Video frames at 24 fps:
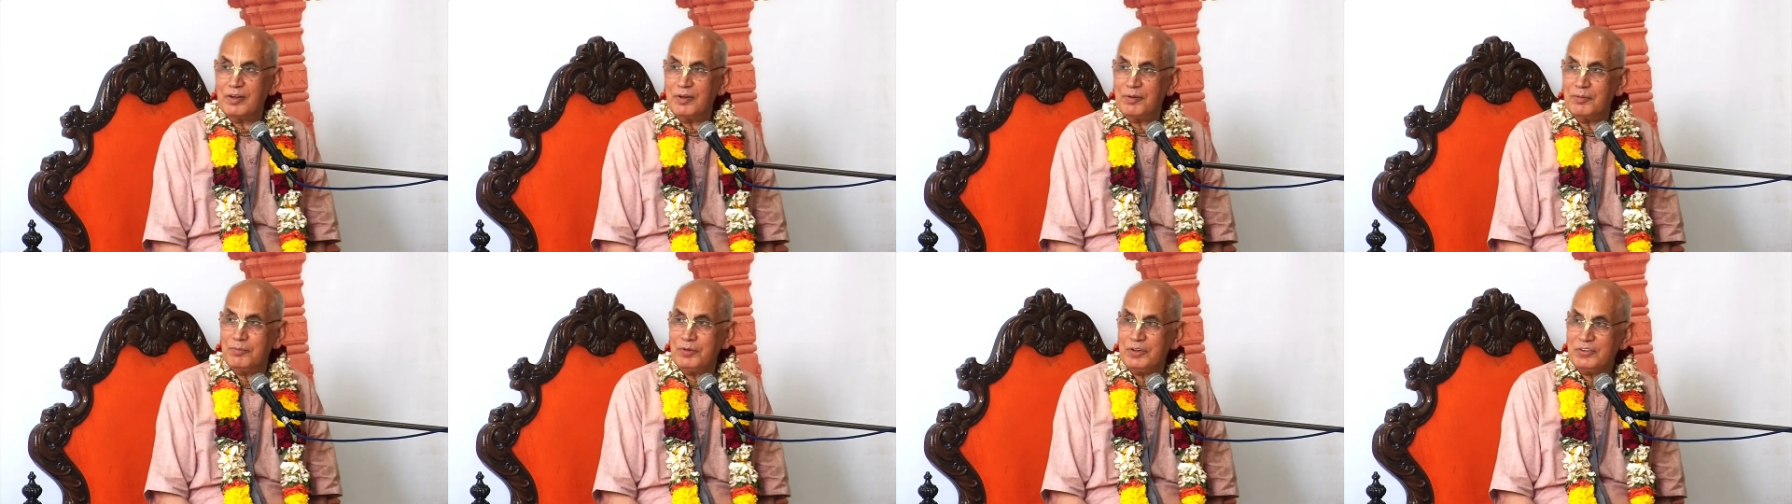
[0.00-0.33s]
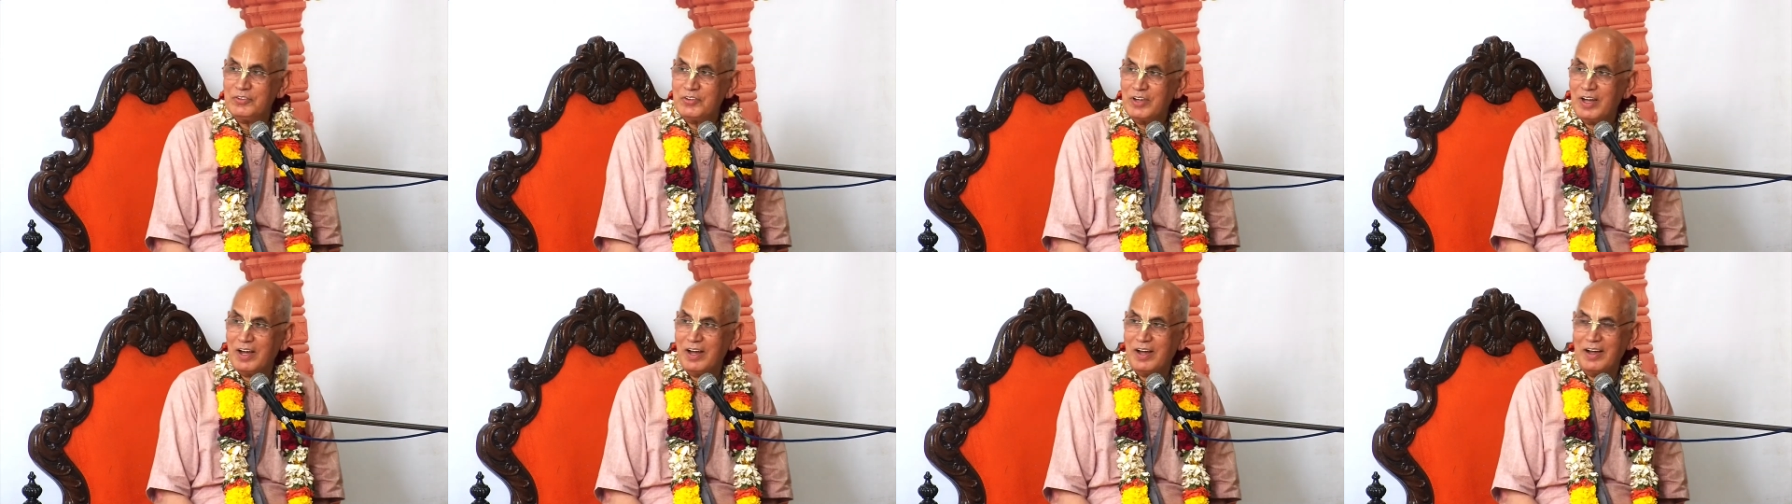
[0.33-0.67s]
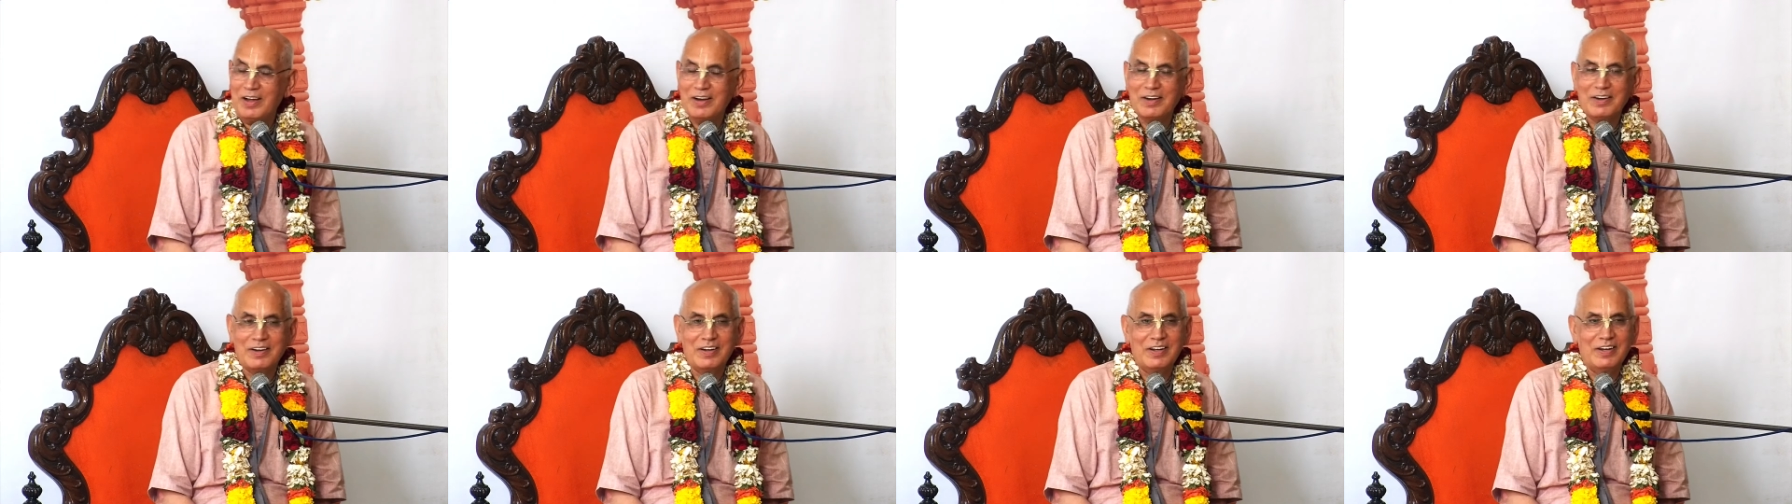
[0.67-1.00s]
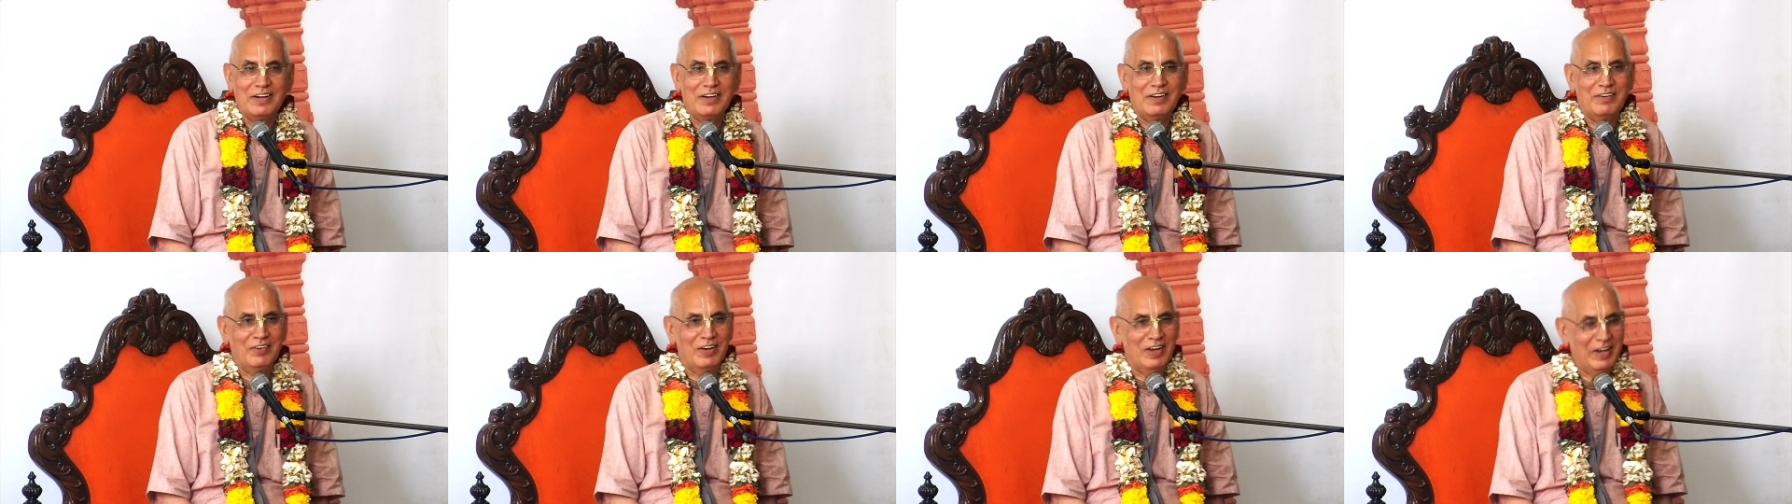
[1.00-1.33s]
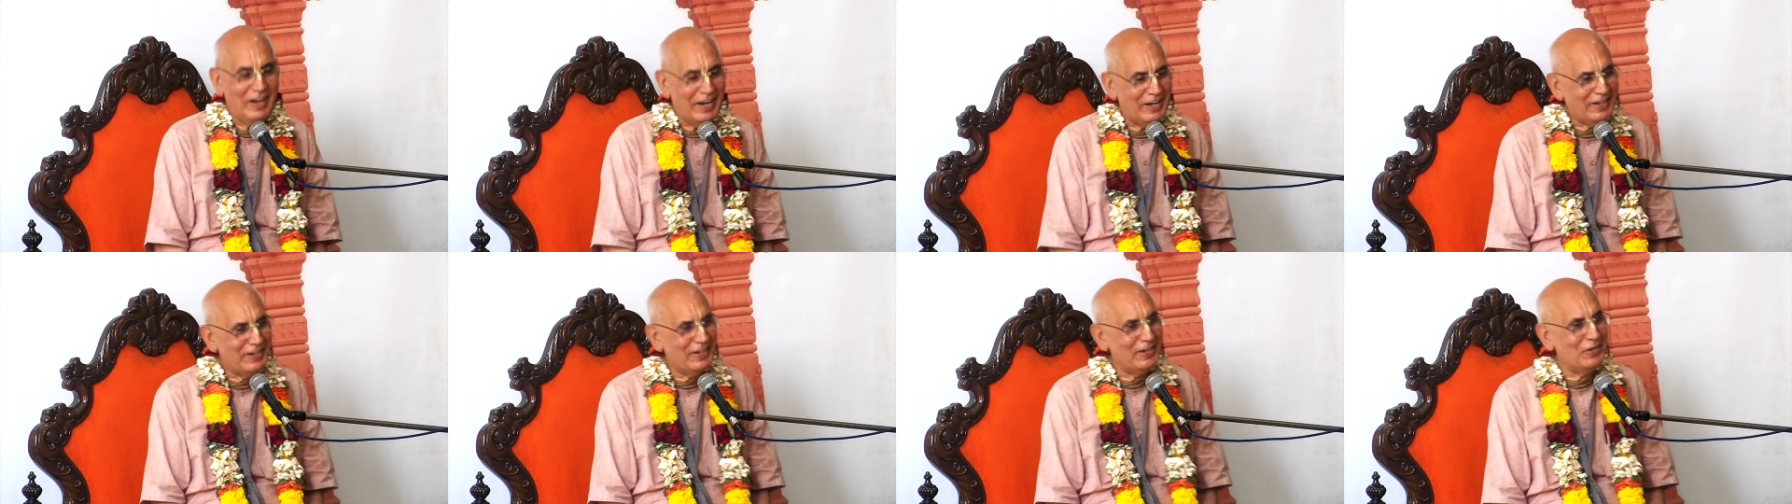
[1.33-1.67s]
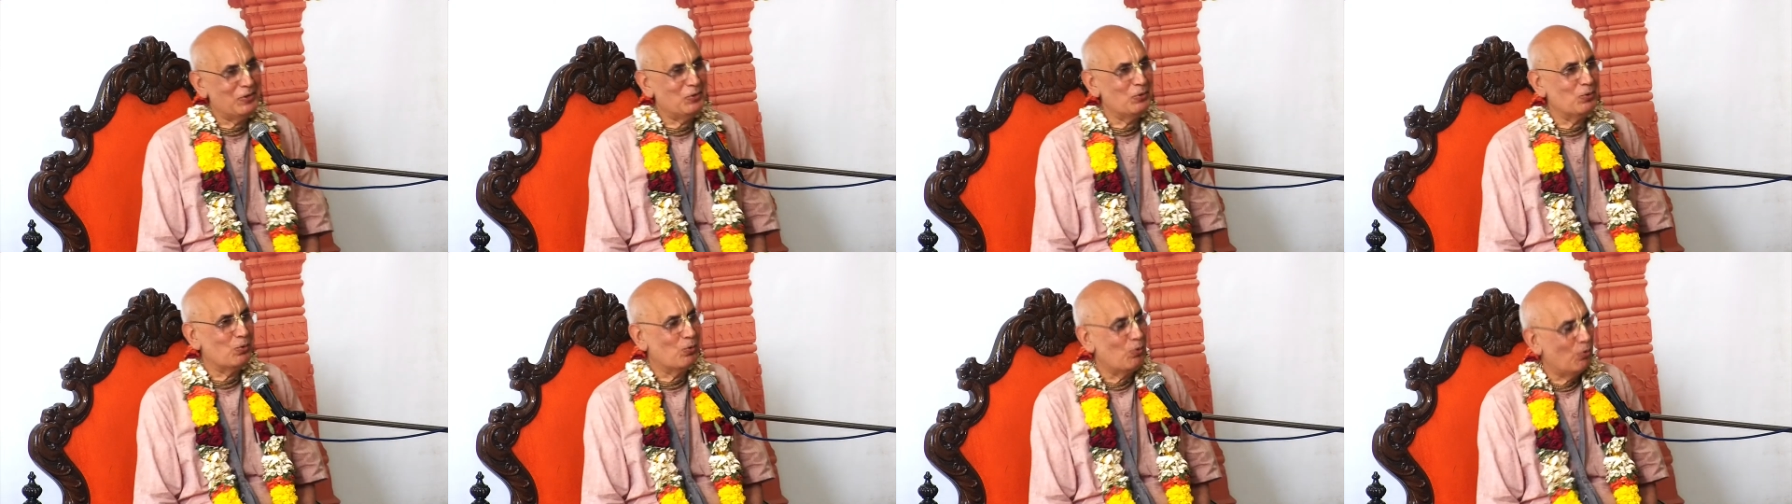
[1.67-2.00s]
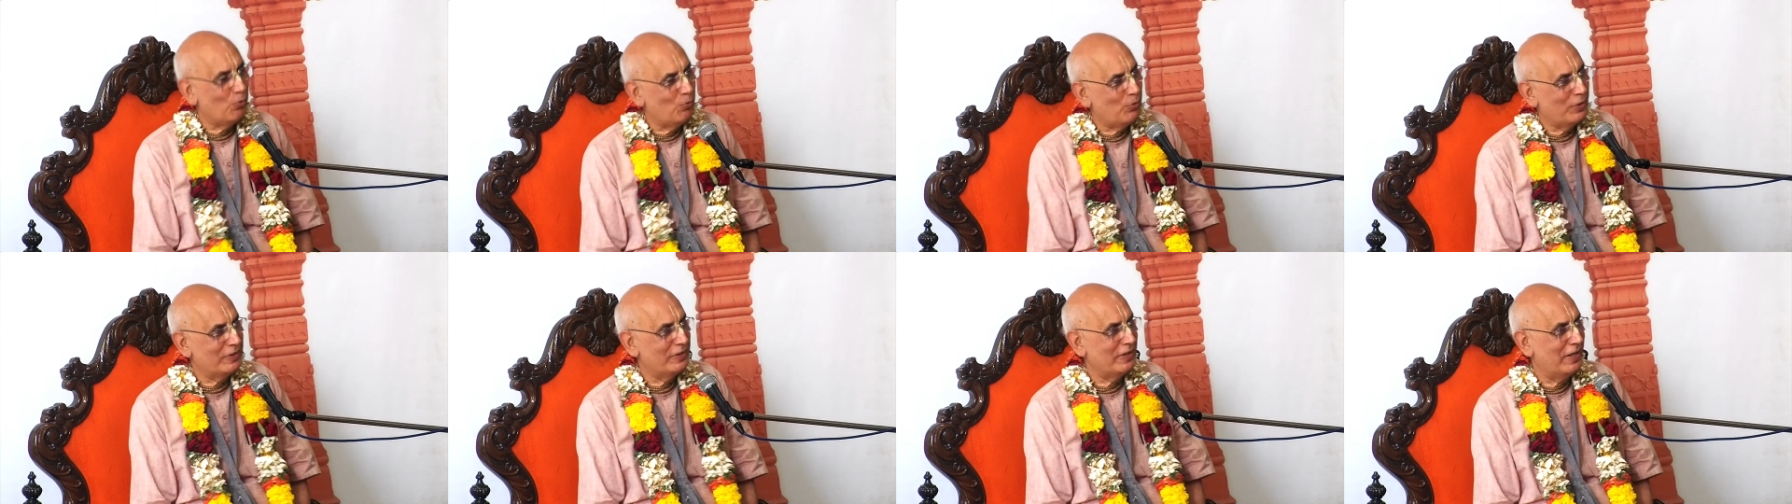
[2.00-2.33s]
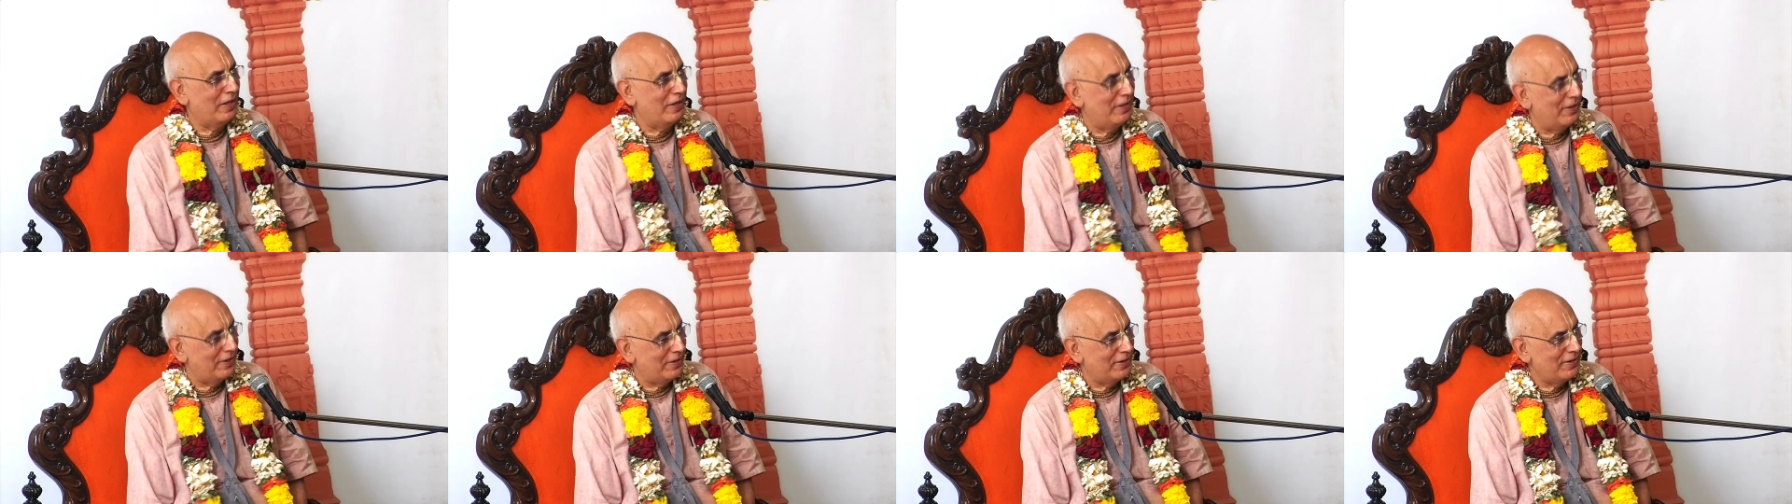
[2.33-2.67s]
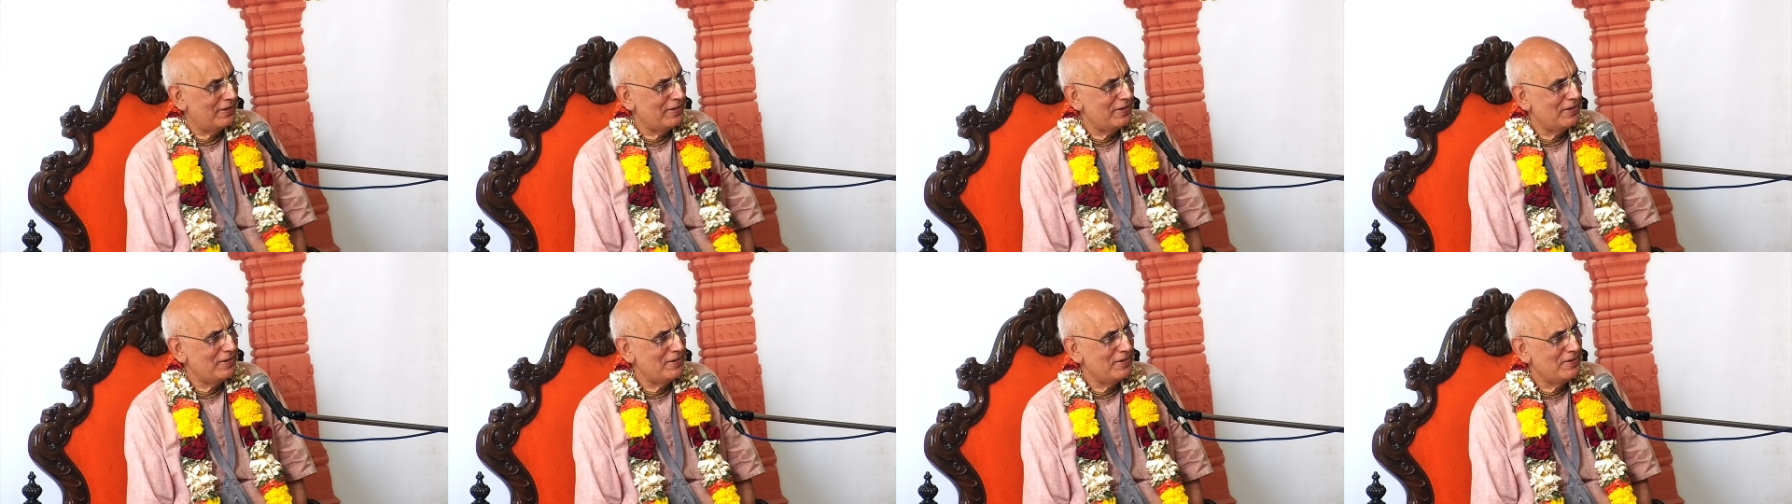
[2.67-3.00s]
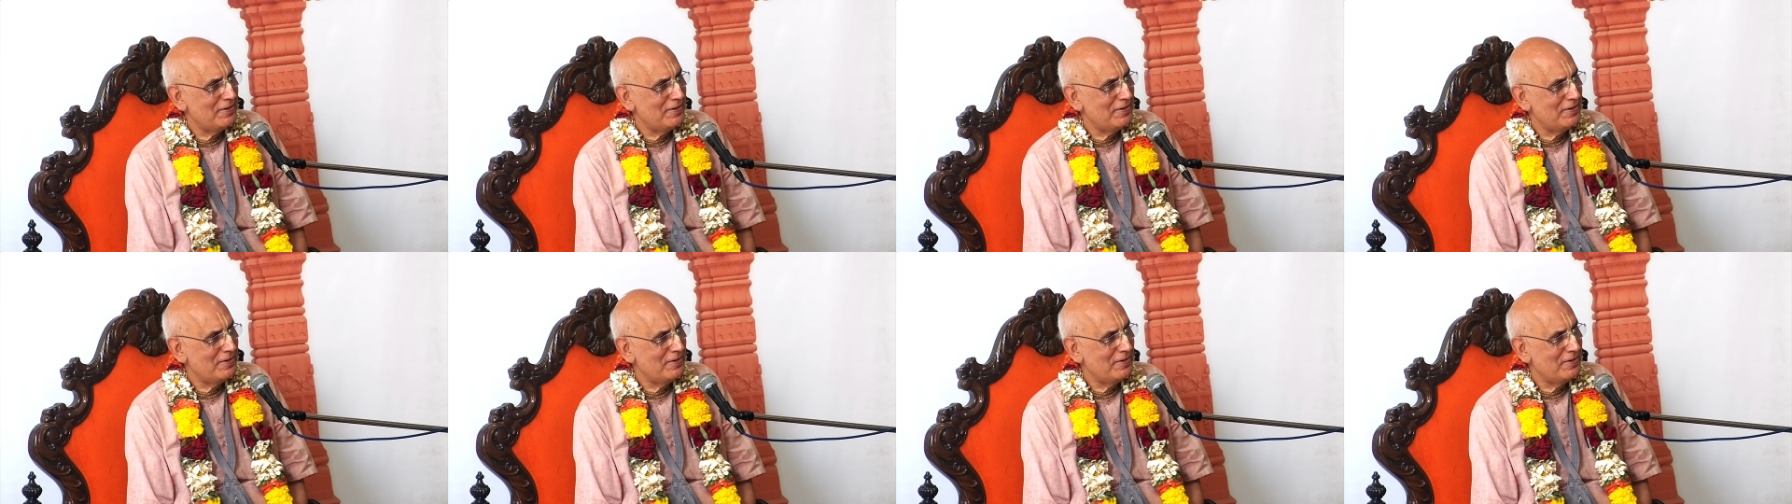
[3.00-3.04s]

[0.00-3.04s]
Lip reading: which are related to Govardhan.